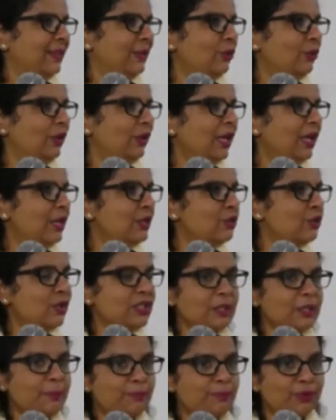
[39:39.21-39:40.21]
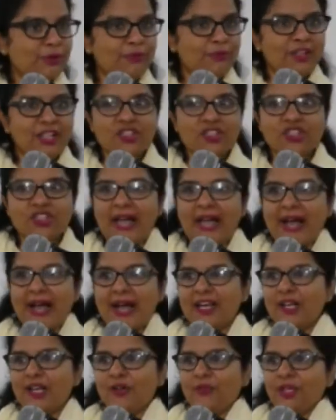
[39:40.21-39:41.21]
Okay, so it's a privilege
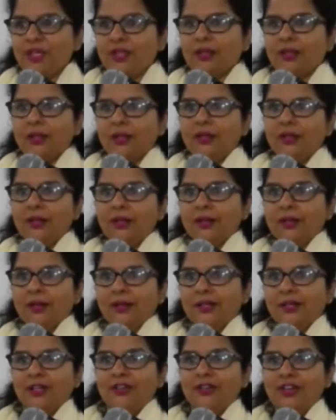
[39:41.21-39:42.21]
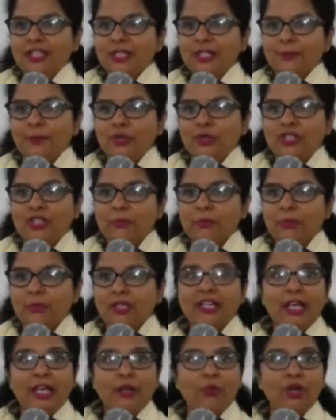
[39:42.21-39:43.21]
added with a
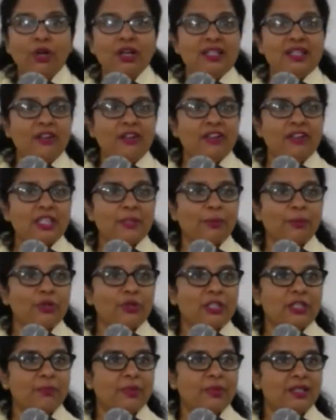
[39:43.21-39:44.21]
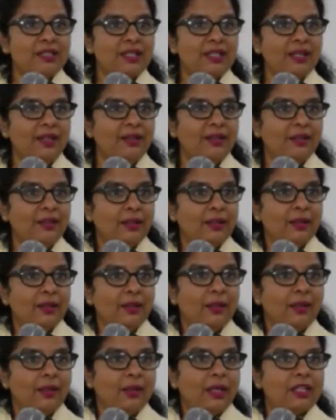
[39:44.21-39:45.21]
responsibility. And what is that responsibility?
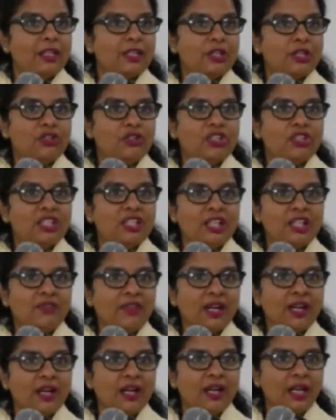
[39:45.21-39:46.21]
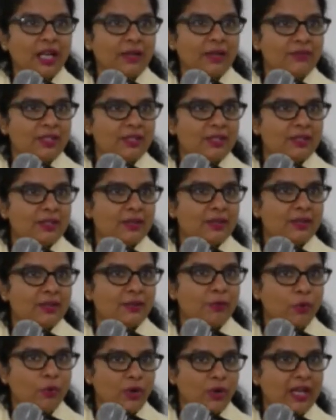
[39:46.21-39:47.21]
It's not just living our lives
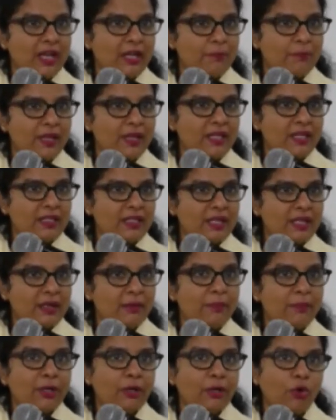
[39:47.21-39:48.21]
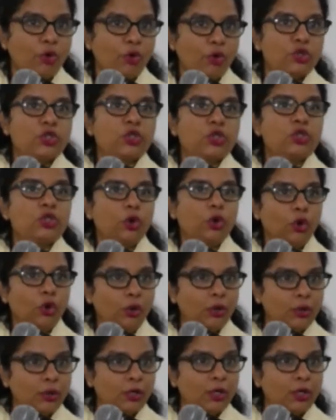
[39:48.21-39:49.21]
holy and pleasing, but also